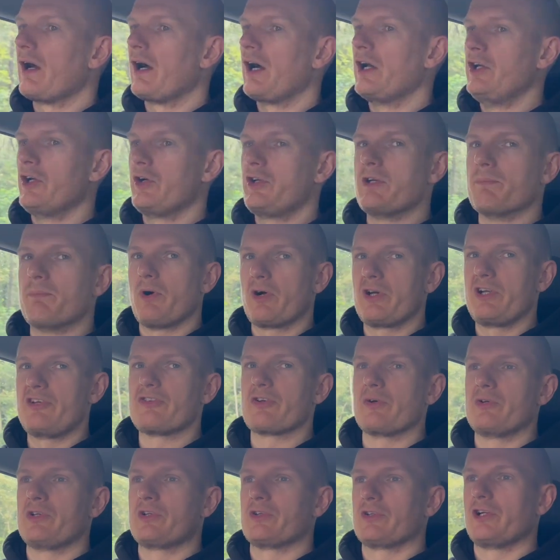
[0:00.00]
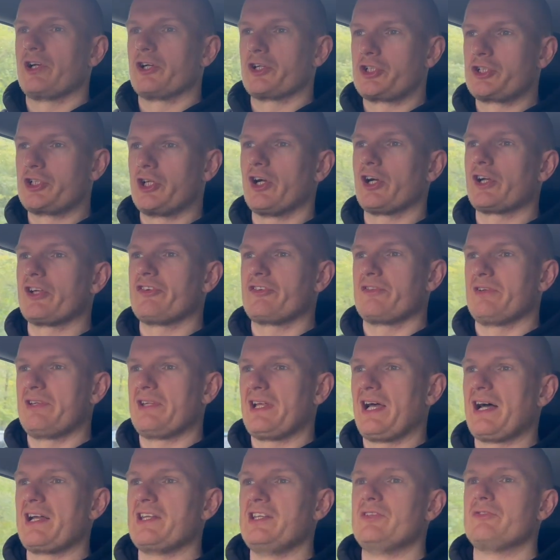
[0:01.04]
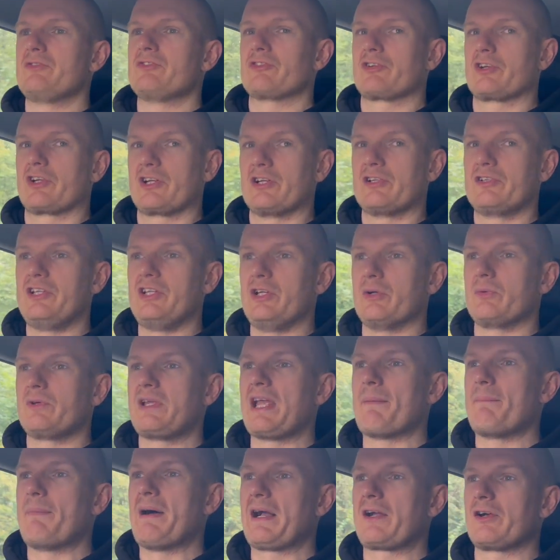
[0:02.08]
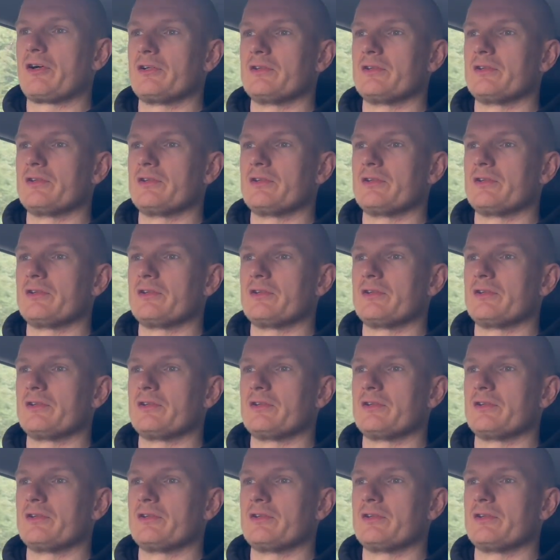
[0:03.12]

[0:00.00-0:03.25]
I know body's going under a lot of shock and stuff like that, and you just gotta get